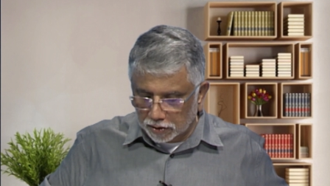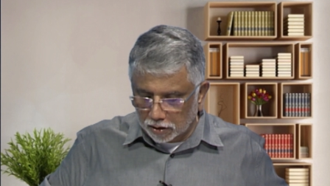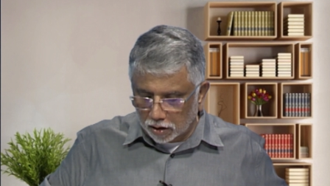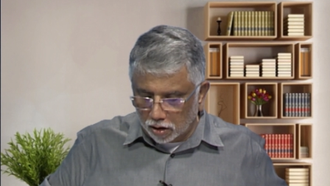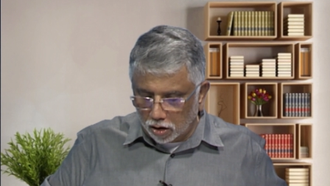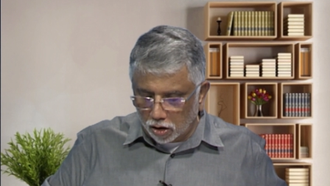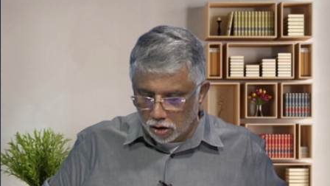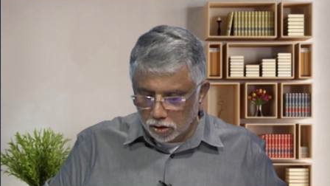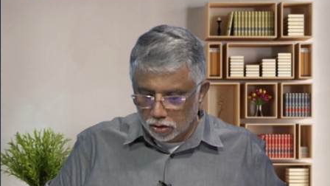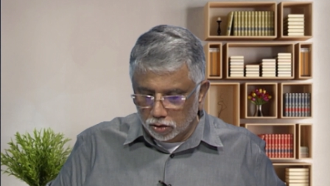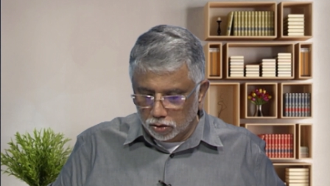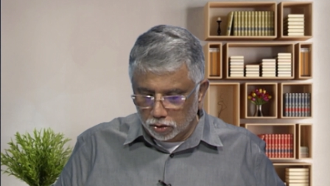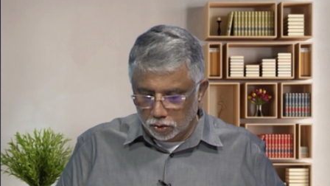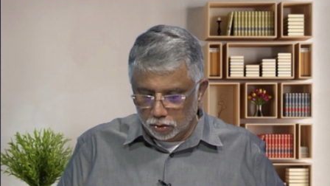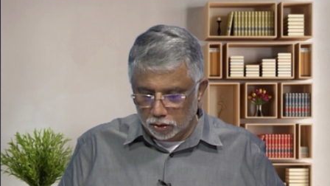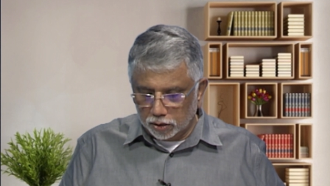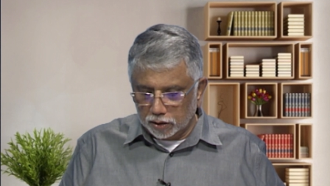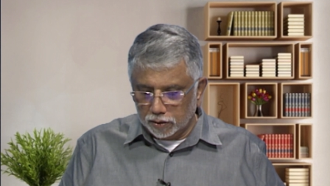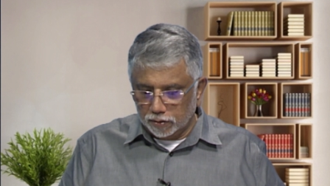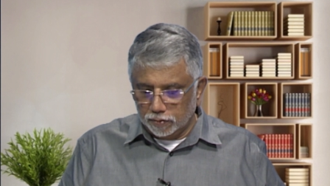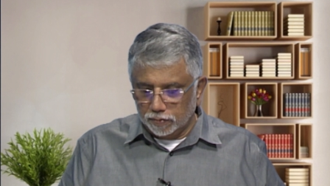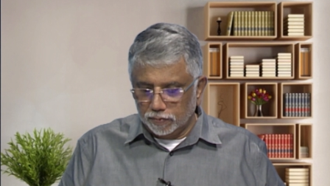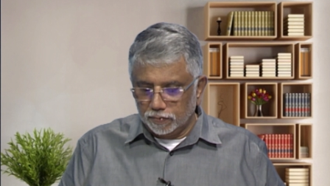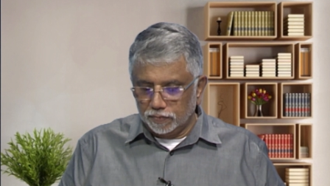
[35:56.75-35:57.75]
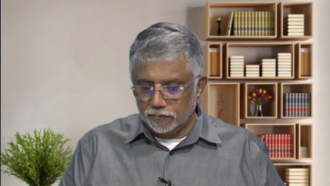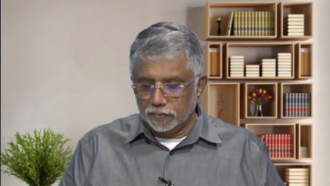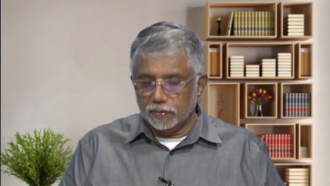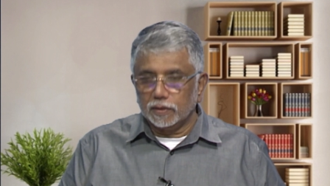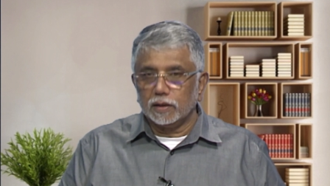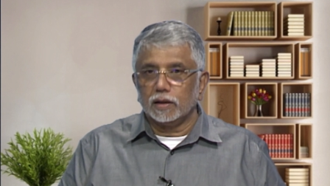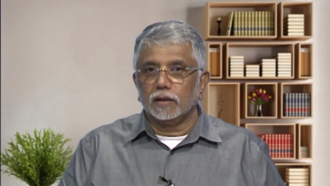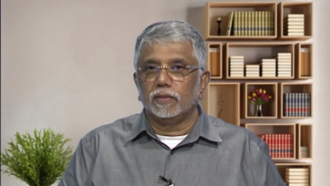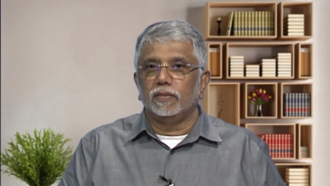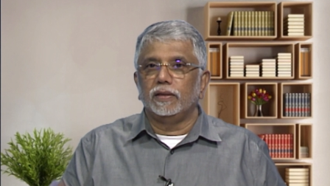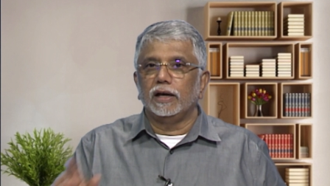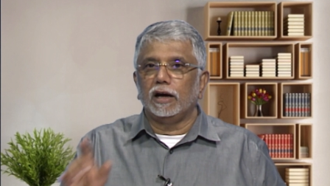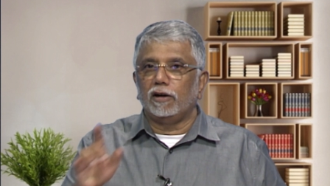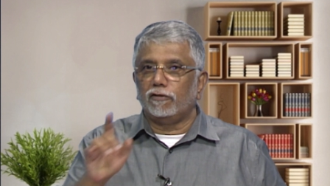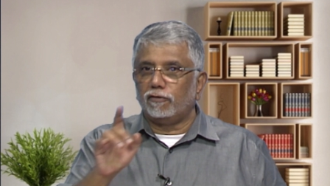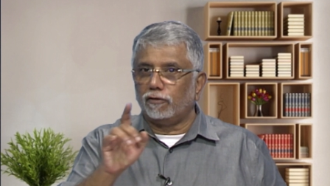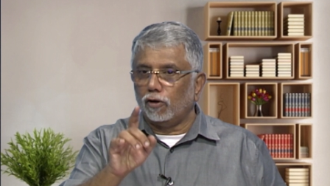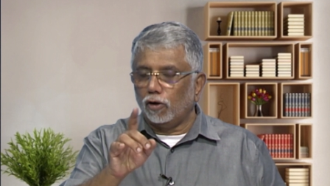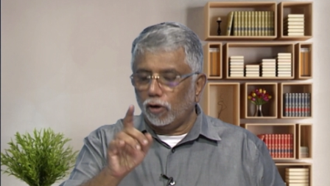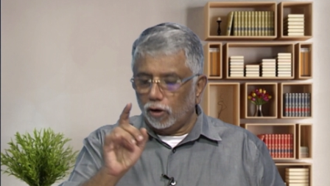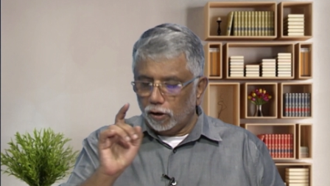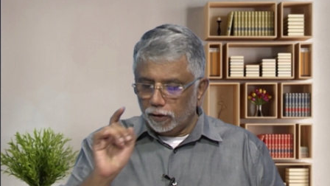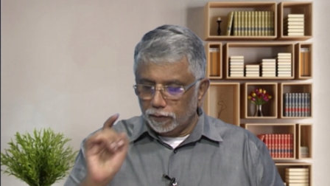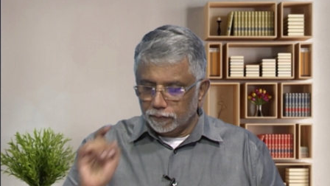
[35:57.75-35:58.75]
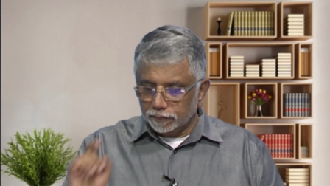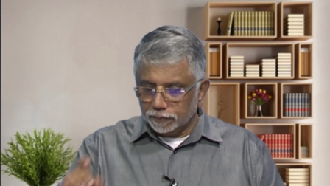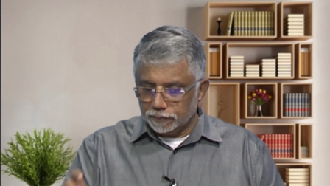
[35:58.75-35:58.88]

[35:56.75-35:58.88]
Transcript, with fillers: en route. Therefore,